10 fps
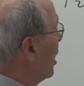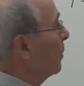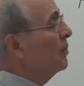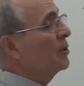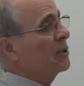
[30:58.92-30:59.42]

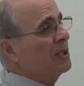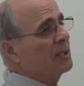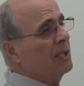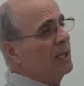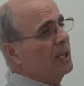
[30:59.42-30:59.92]
up. This
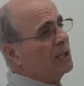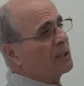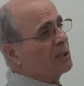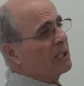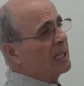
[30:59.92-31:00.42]
is
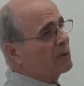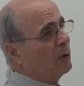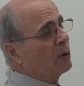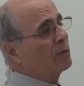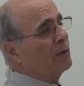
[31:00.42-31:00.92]
3. That's
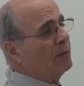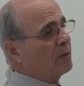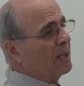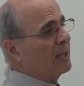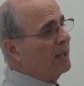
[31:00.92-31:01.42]

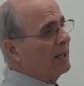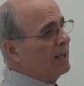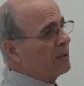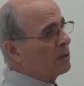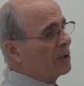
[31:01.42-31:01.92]
450.
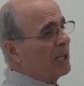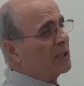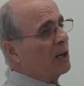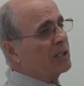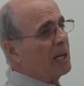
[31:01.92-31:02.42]
So they
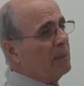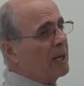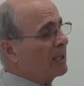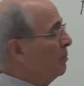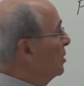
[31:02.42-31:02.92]
thought they make a